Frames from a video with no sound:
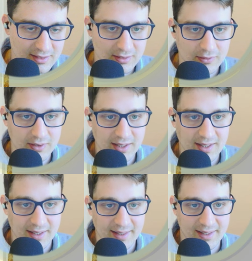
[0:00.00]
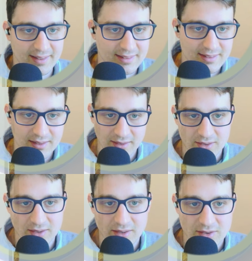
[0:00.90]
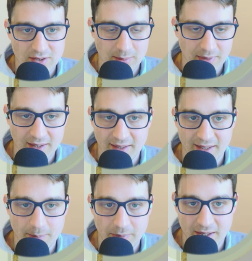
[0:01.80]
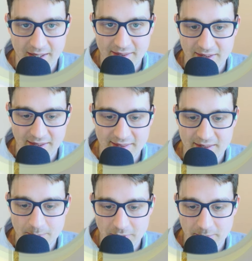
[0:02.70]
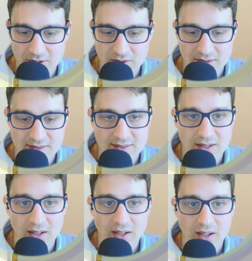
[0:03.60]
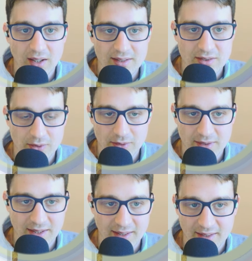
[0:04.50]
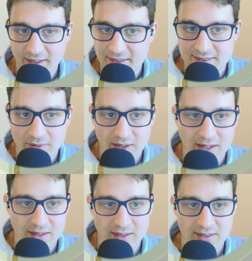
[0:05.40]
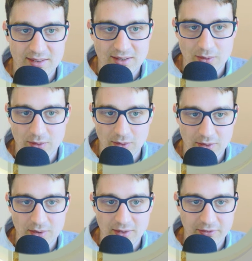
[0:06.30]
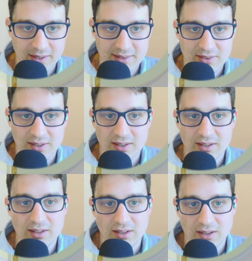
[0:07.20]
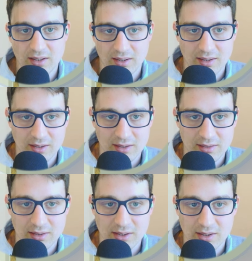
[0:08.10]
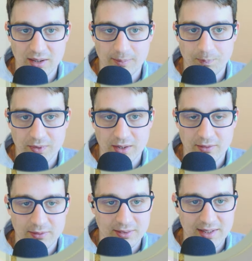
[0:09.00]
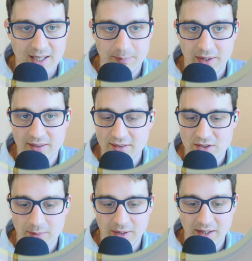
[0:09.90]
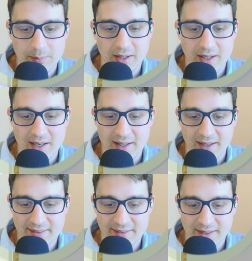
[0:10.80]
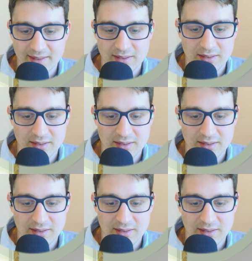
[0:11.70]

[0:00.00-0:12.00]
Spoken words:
we can add the Gmail API related permissions. So the easy way is to go to the filter, type in Gmail API, and then